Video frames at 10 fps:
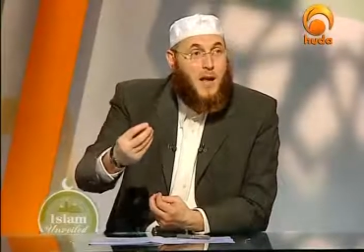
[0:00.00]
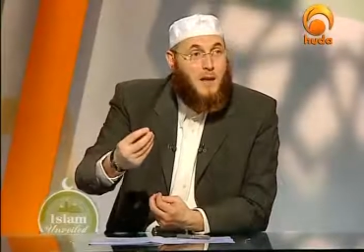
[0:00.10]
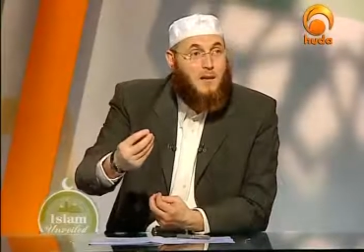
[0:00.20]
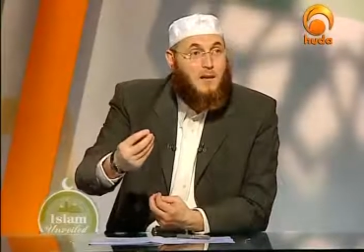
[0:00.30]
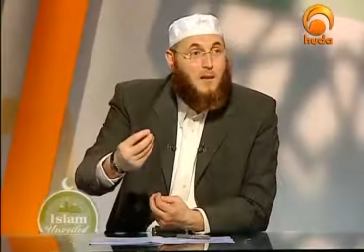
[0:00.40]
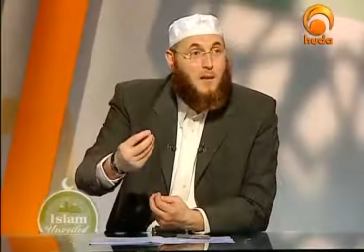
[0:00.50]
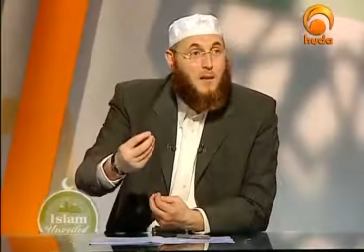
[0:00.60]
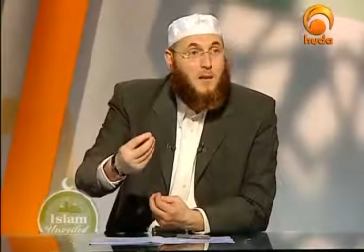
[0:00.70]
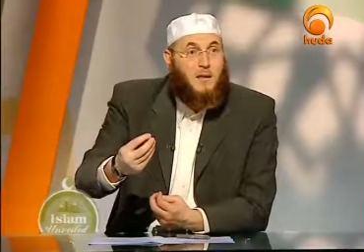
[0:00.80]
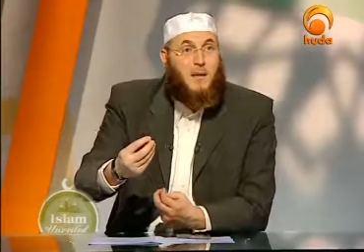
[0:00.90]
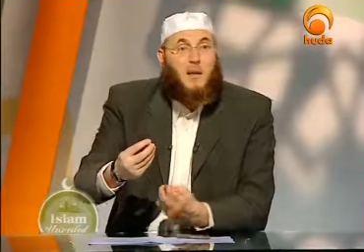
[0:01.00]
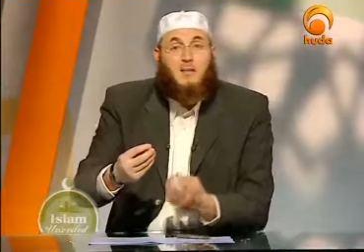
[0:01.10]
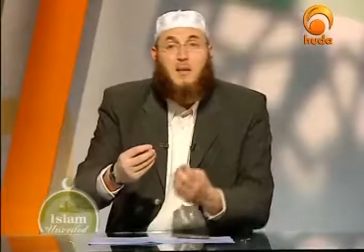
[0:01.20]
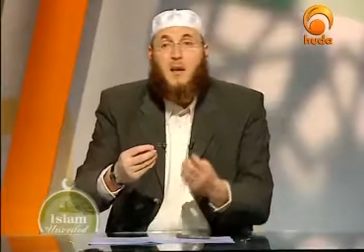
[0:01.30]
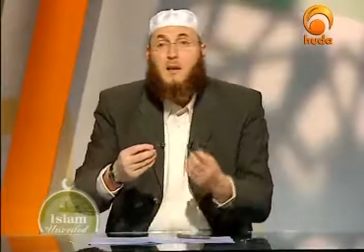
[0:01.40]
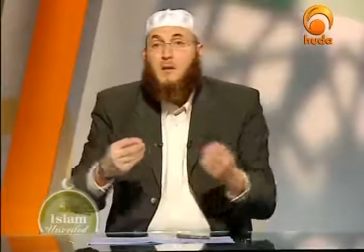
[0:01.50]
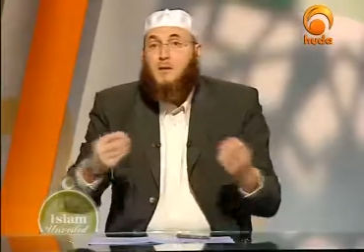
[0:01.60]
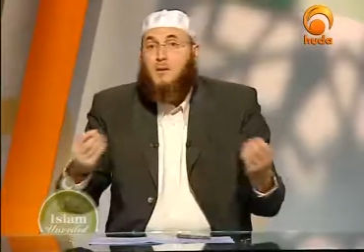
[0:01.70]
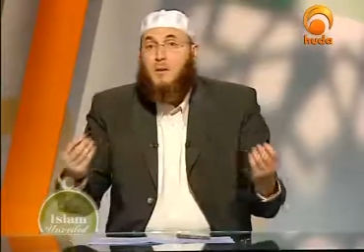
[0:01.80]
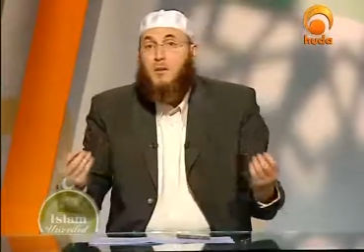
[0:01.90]
and they signed
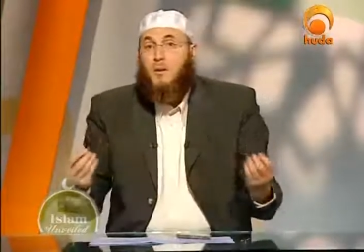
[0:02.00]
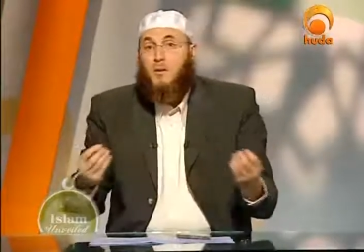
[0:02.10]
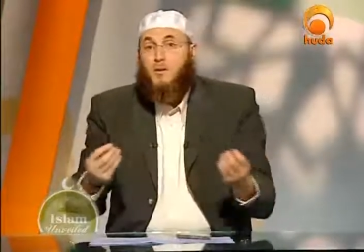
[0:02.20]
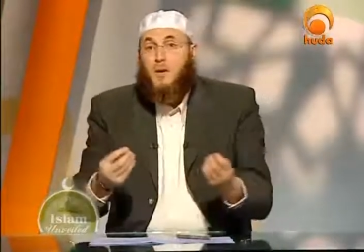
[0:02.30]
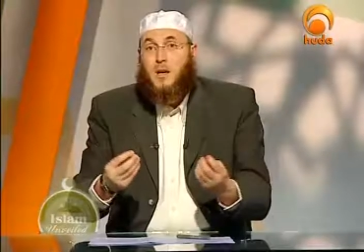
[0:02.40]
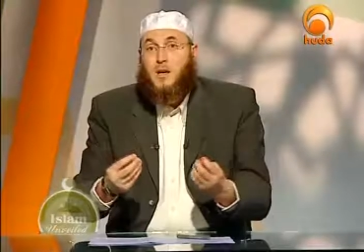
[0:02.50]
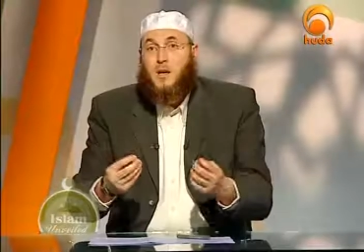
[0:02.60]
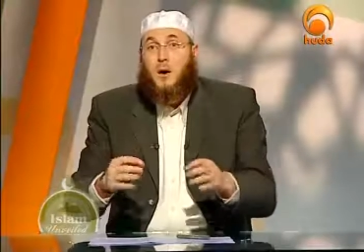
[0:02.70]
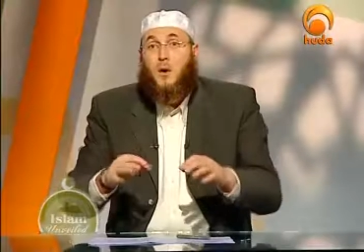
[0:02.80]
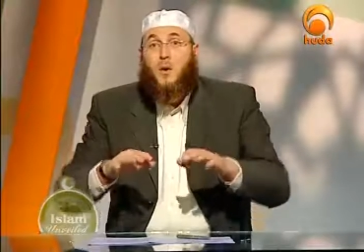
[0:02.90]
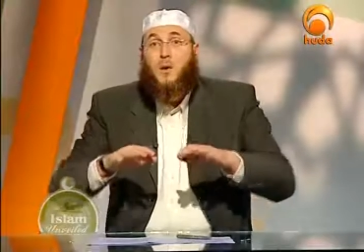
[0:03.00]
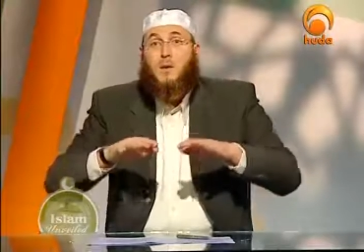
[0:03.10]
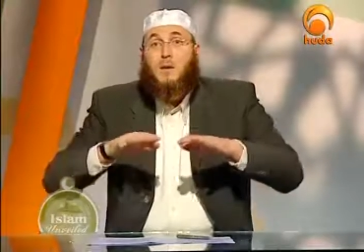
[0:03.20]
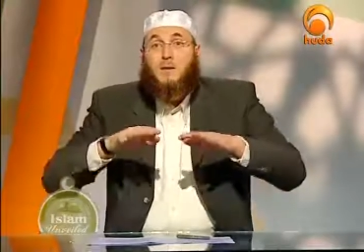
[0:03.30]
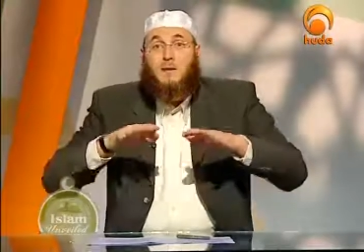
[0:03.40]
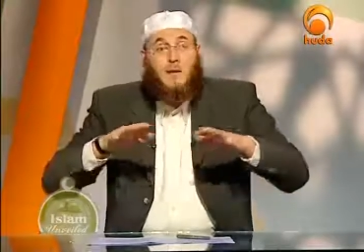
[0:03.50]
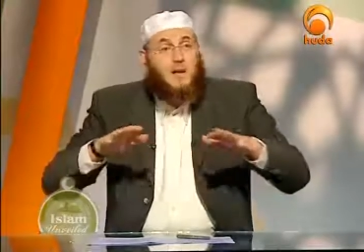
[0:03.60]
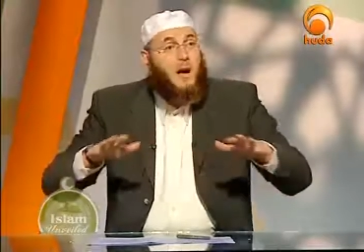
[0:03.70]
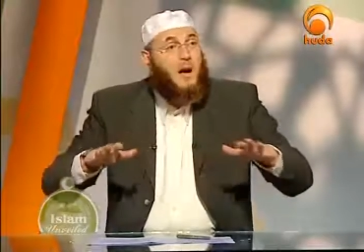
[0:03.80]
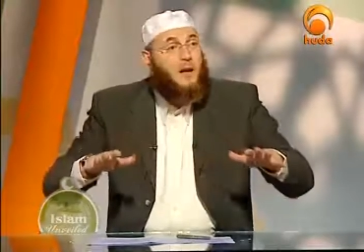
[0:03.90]
the treaty altogether. All the
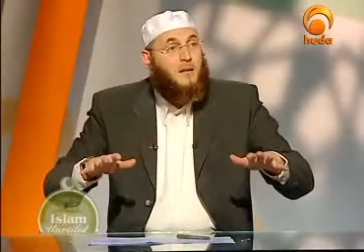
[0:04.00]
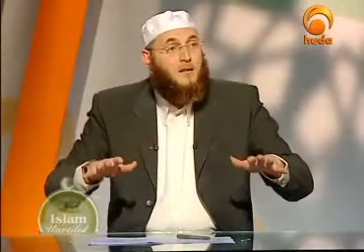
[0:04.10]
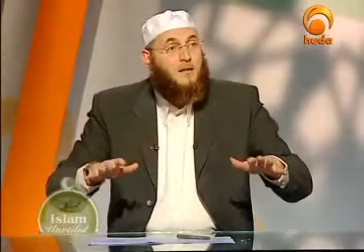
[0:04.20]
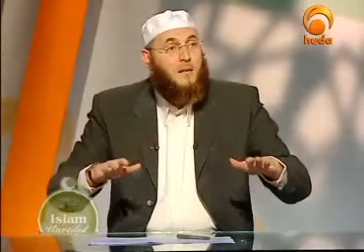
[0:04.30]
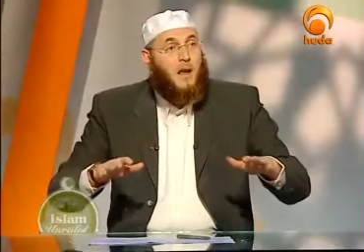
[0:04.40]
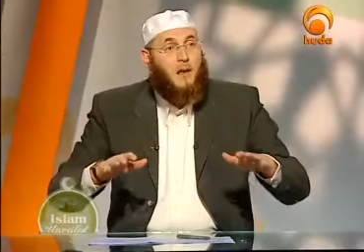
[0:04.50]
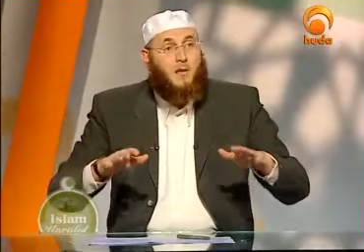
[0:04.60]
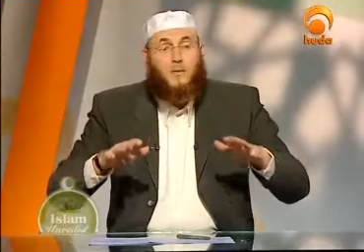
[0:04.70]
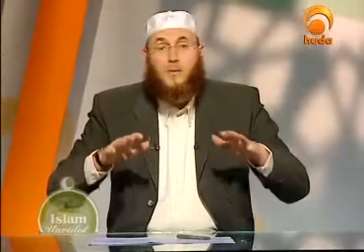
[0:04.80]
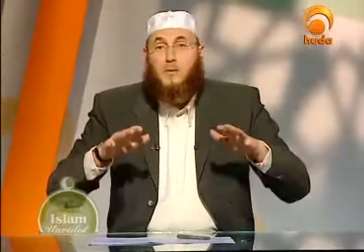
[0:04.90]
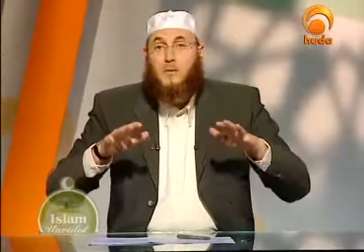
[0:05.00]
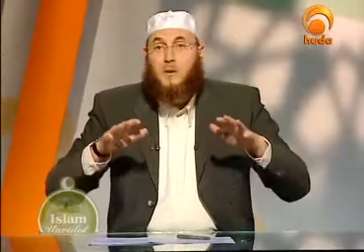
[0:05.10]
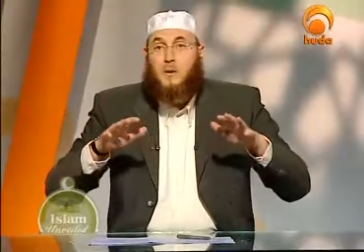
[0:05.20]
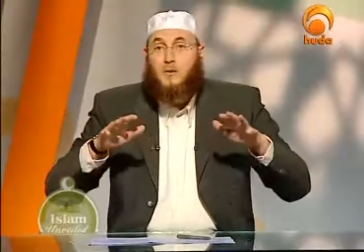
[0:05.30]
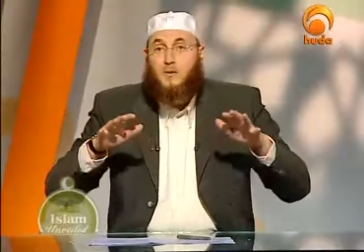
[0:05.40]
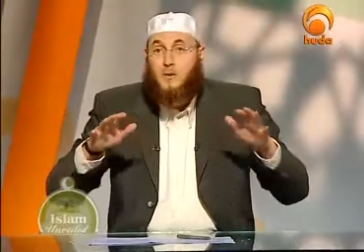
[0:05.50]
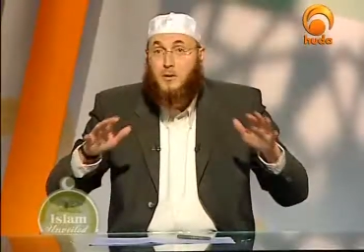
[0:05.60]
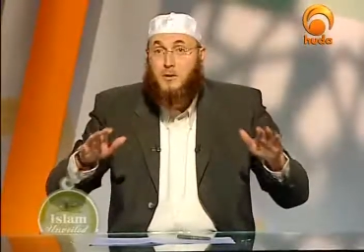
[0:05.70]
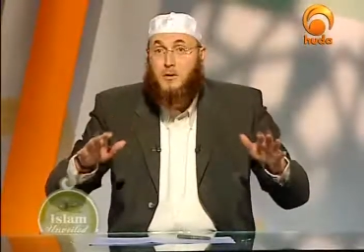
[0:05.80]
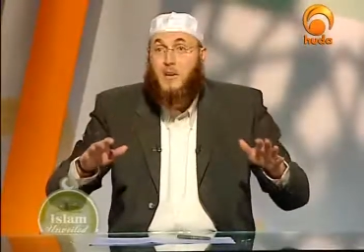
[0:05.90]
synagogues and all the
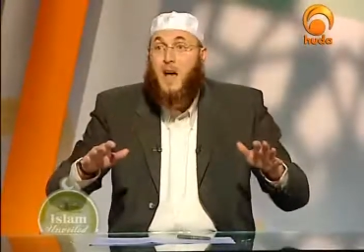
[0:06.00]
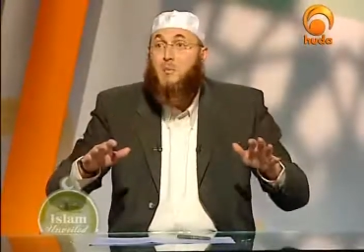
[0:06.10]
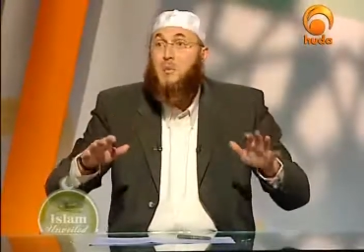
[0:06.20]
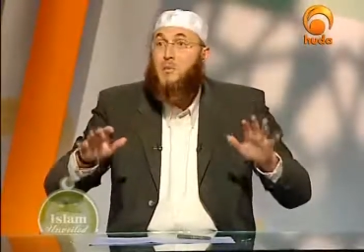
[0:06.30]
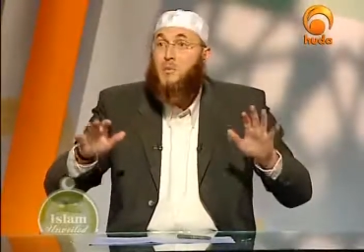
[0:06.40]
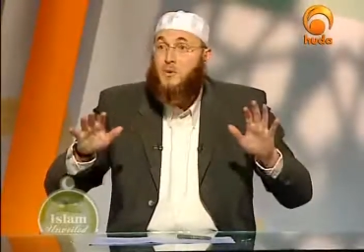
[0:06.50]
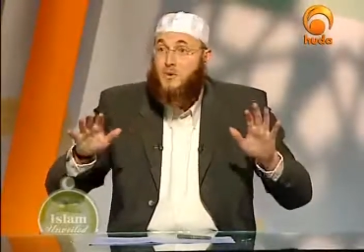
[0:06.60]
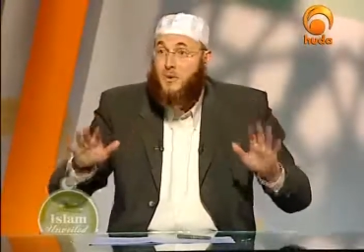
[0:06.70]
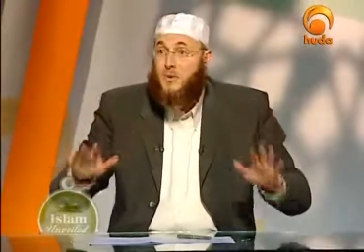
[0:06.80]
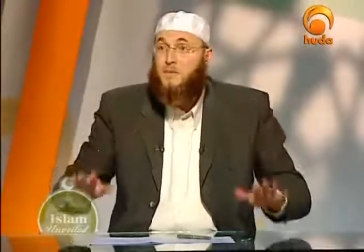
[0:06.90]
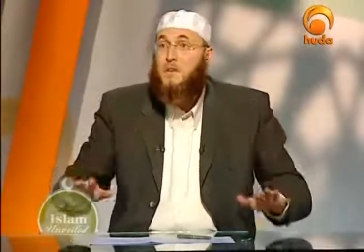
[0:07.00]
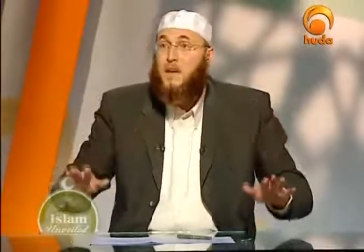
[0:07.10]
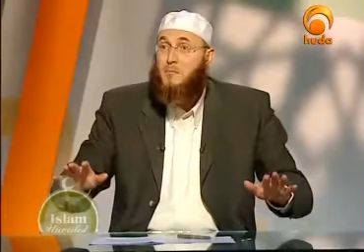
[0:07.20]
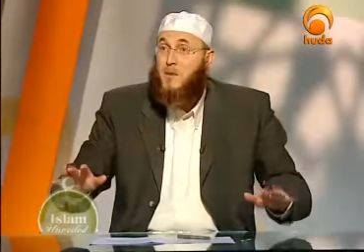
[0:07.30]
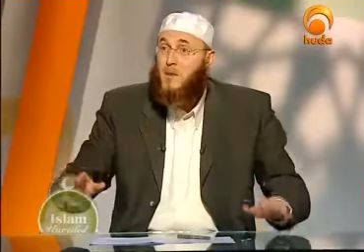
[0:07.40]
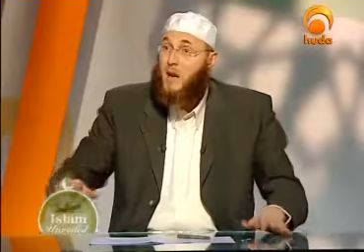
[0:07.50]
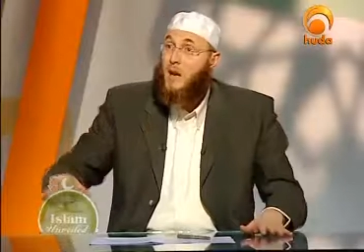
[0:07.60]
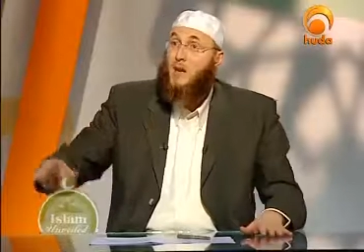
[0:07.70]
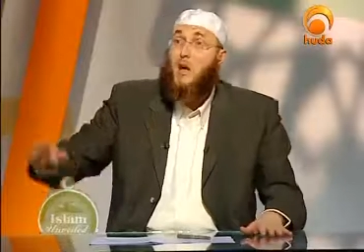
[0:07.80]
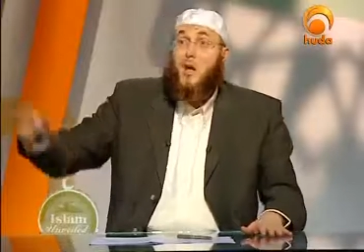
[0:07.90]
churches have been preserved and
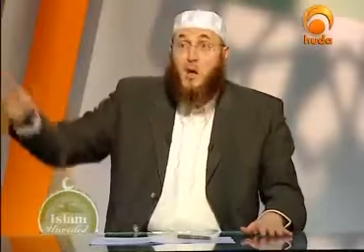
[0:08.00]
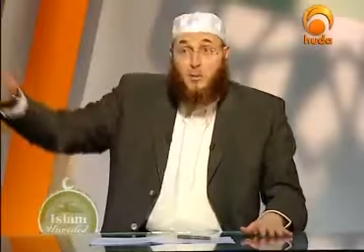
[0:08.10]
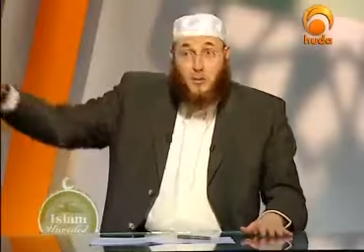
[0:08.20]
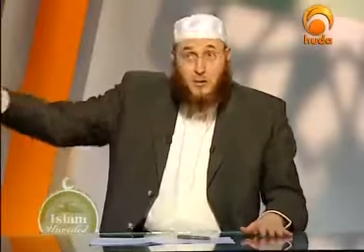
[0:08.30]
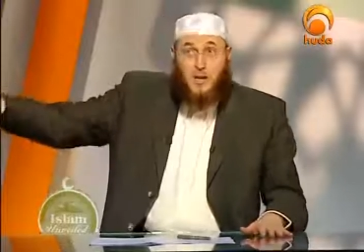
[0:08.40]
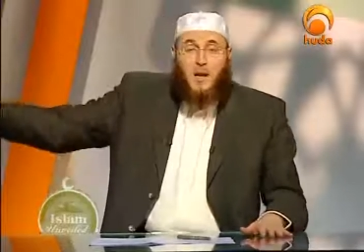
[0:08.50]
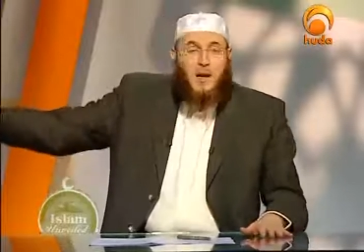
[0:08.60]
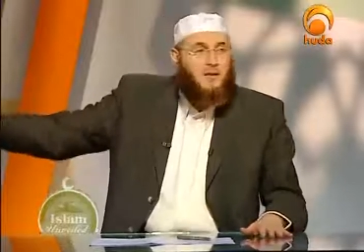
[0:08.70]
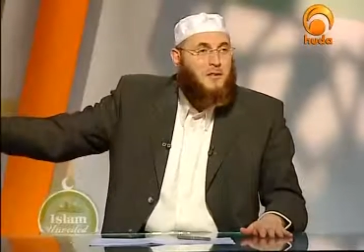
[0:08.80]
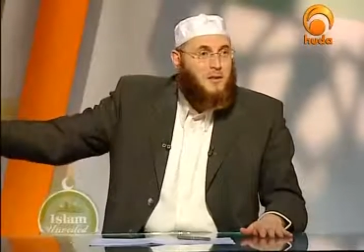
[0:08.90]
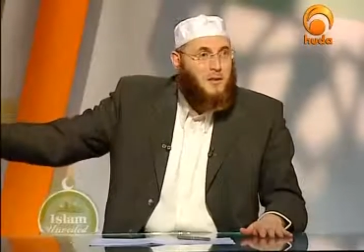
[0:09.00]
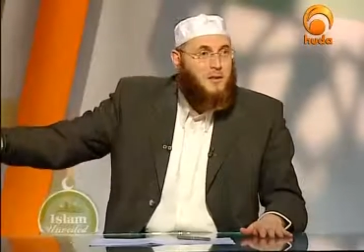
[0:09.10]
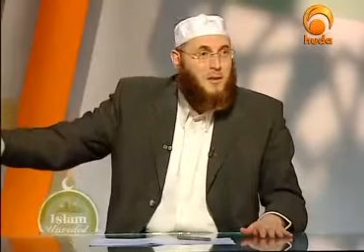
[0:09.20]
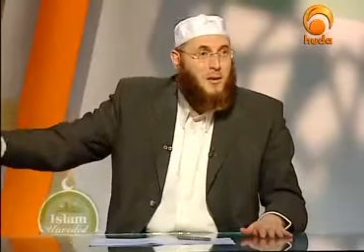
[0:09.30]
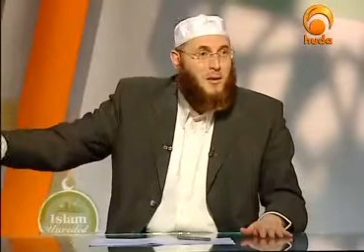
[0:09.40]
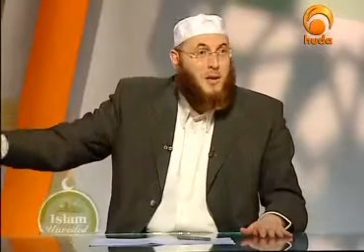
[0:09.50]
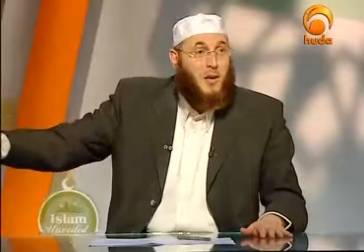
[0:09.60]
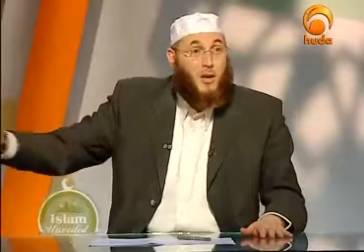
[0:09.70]
maintained 1400 years ago.